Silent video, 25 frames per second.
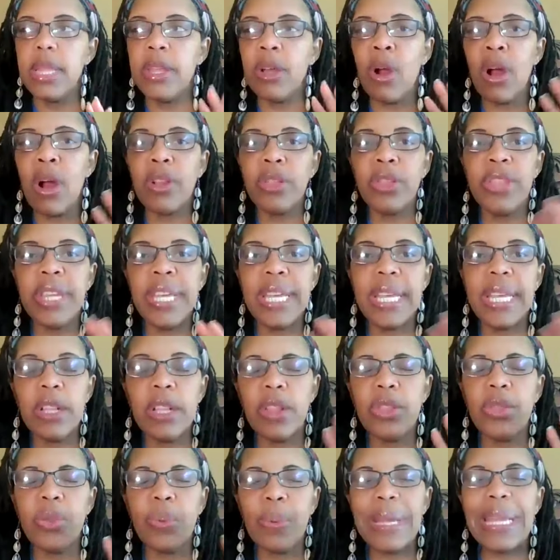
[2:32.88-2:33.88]
there are
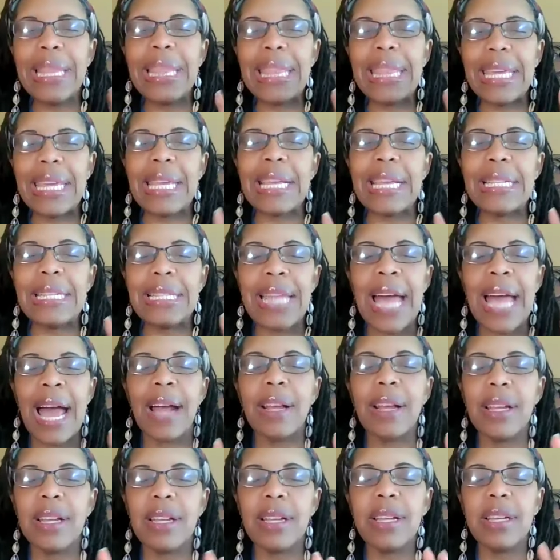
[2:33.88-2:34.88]
three things
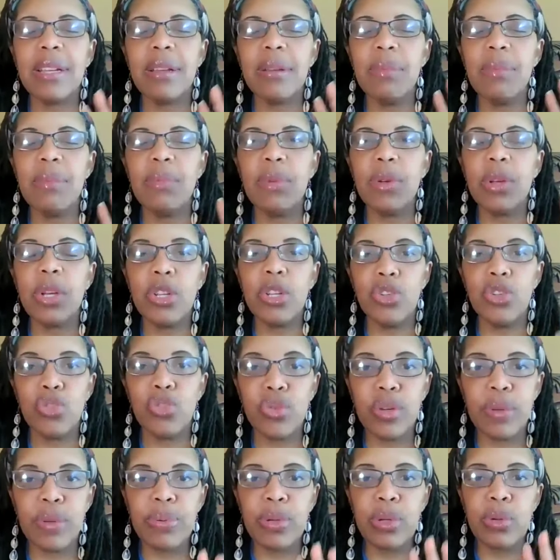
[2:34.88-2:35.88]
that
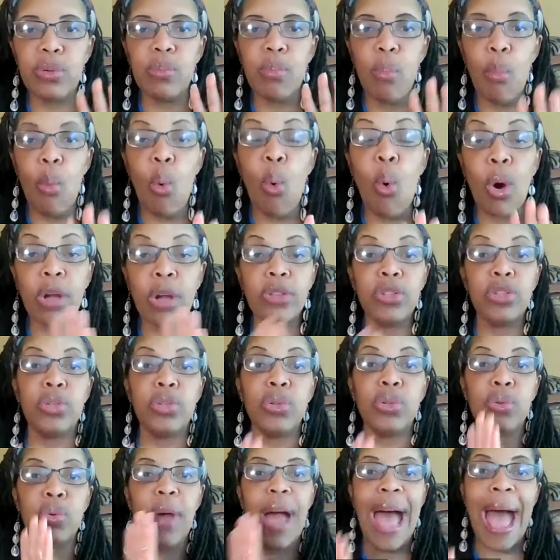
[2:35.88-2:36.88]
contribute more
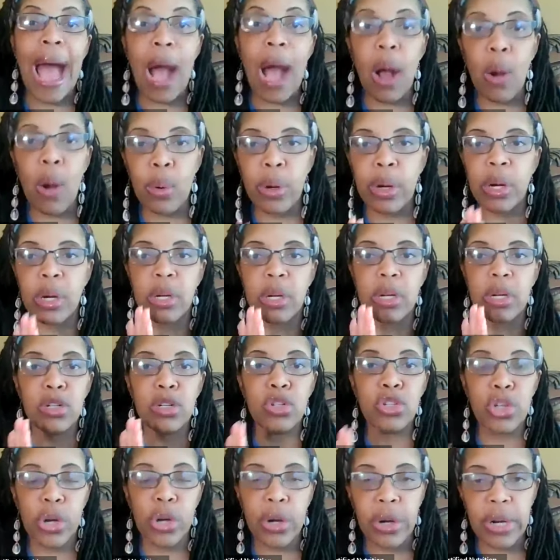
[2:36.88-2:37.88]
to our
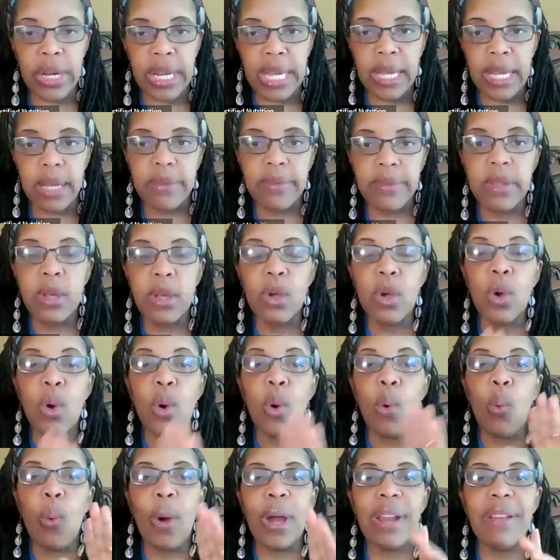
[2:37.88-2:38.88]
journey.
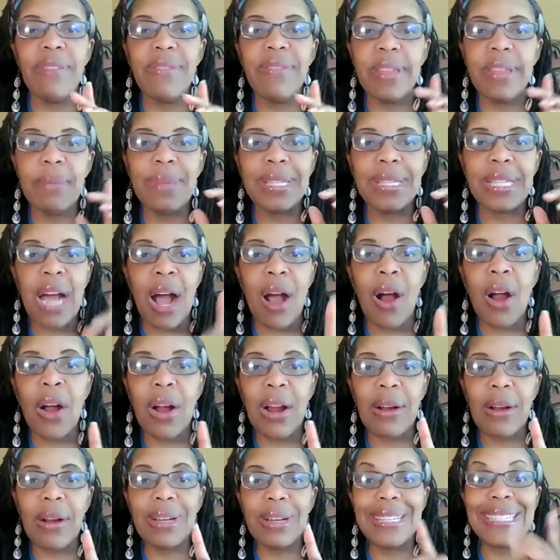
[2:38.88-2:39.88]
One of them is
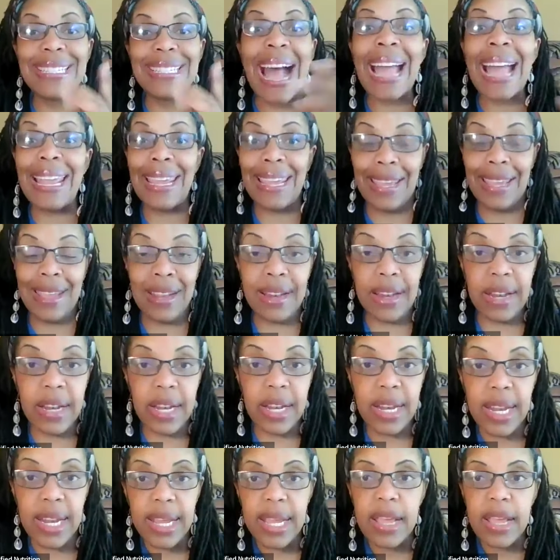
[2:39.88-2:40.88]
our diet,
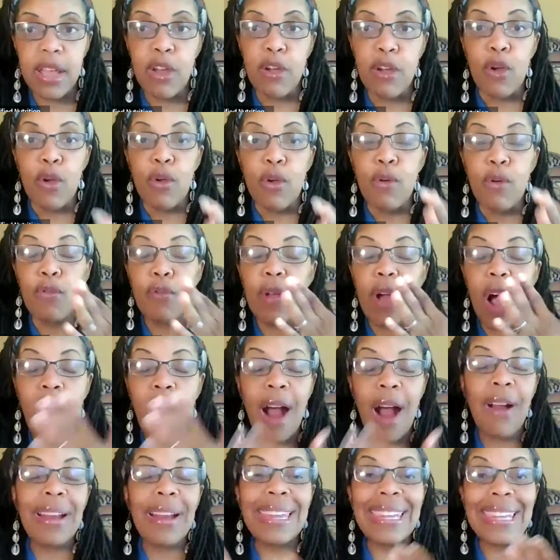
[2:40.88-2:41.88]

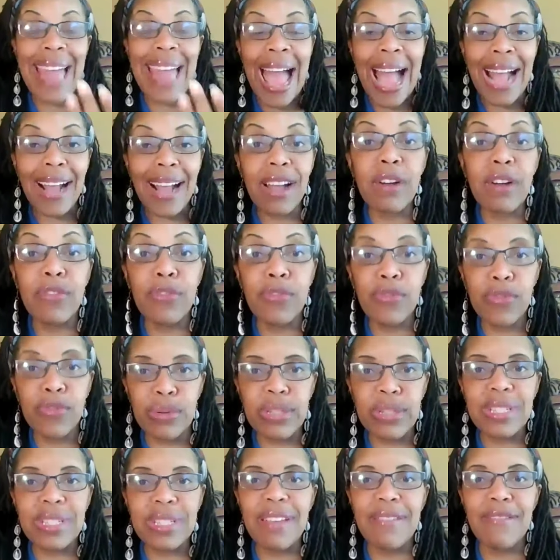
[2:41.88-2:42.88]
our lack of
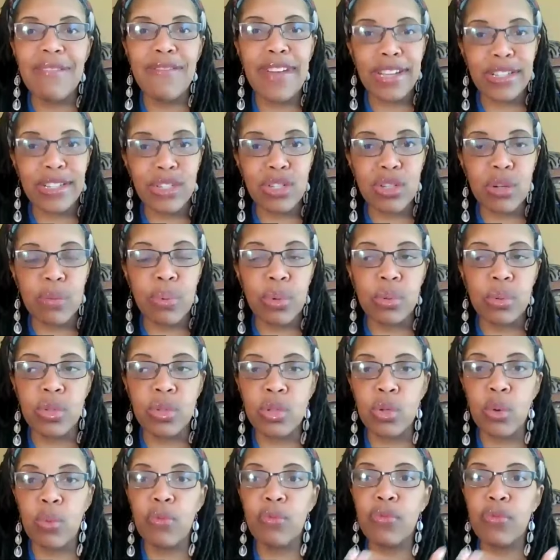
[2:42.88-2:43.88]
fruits and
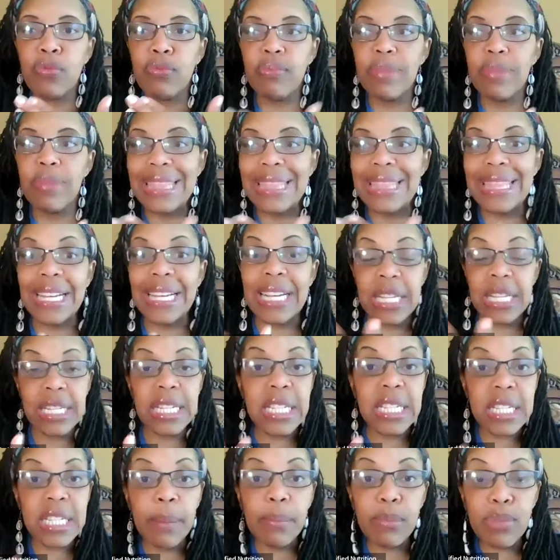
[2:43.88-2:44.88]
vegetables. So the
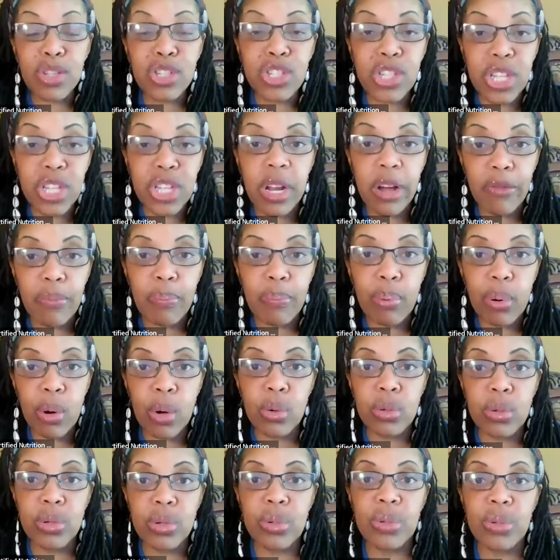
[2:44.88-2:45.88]
consumption of
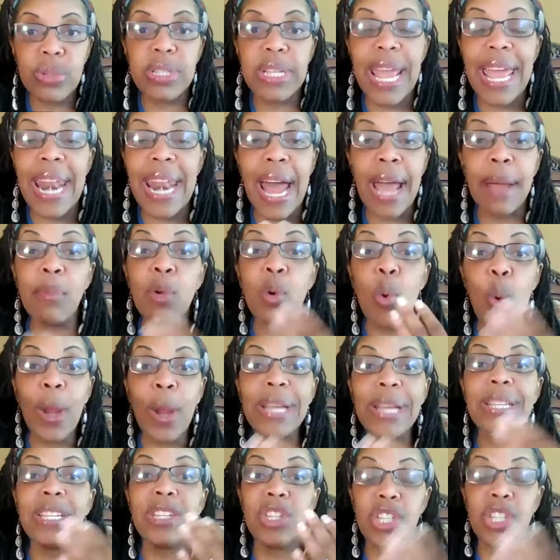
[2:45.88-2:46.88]
produce, and I'm
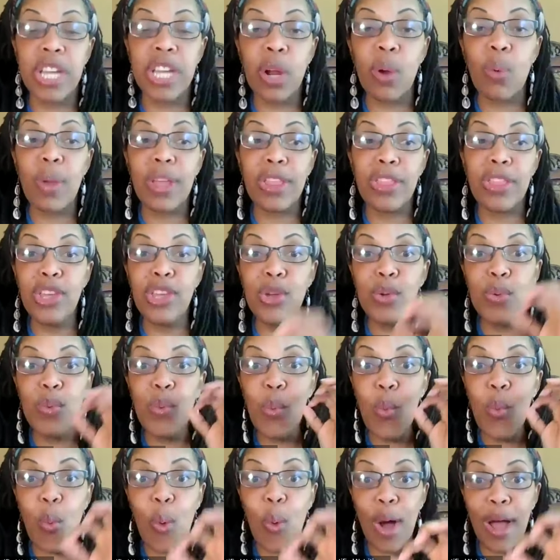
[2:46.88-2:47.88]
going to share with you
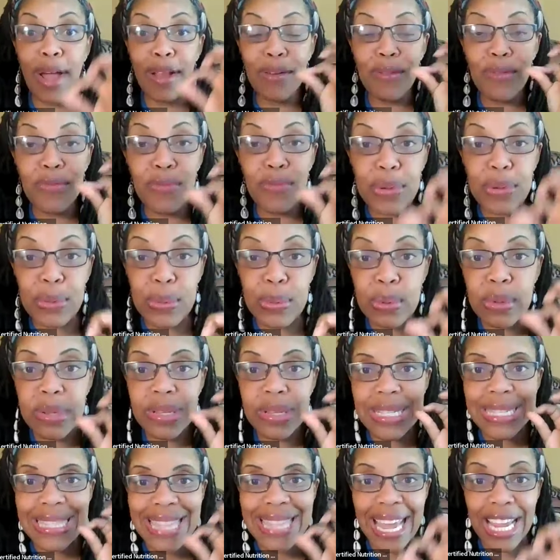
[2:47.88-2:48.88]
what
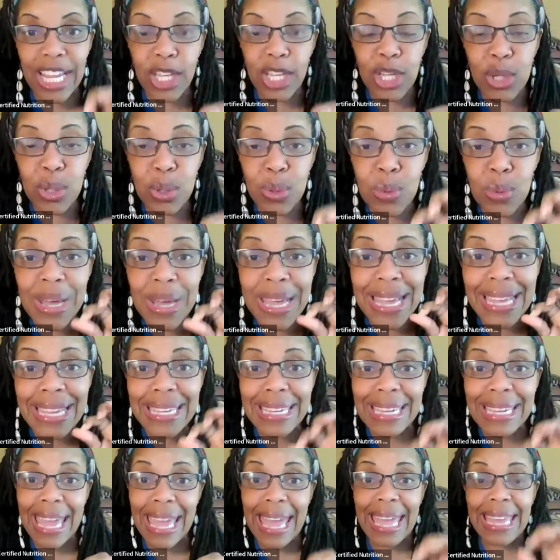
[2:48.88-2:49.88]
foods that you
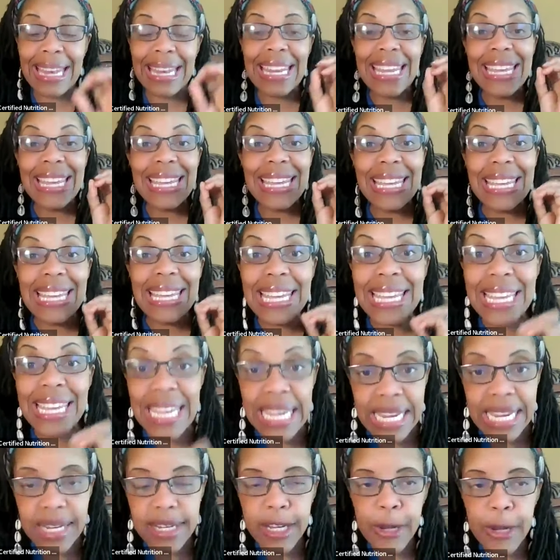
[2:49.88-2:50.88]
can
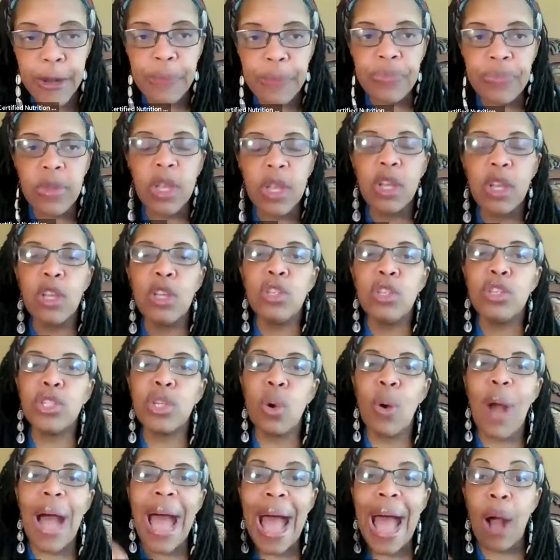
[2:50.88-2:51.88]
eat.
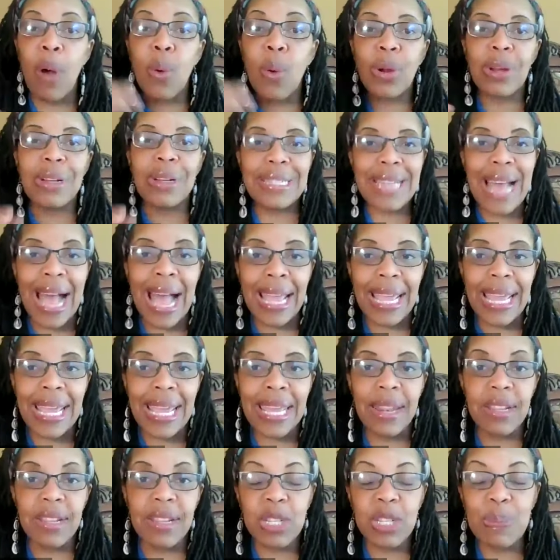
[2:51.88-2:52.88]
So our
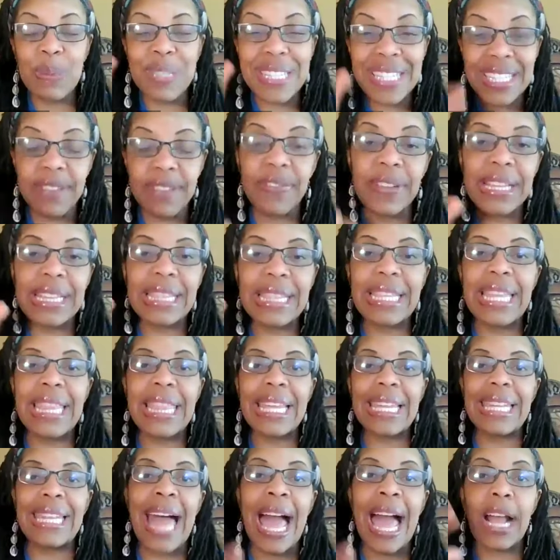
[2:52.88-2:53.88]
diet,
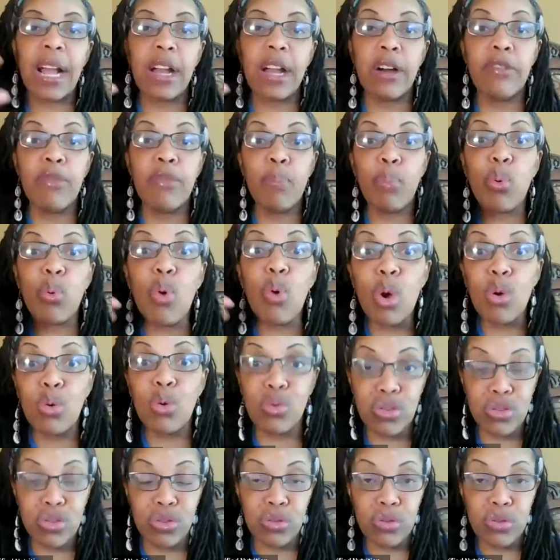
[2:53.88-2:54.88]
specifically the lack of
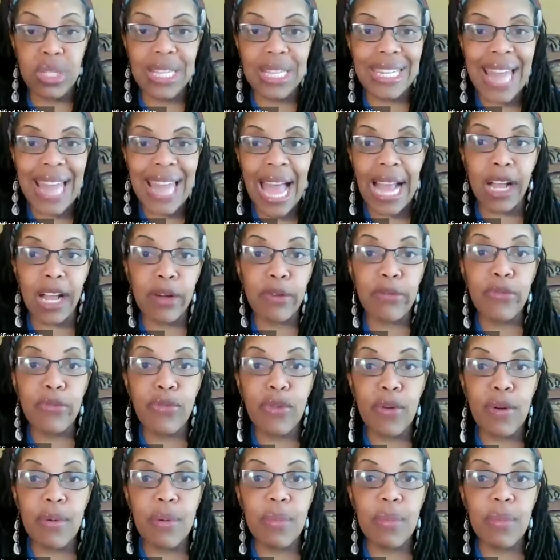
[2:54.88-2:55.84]
produce, the lack of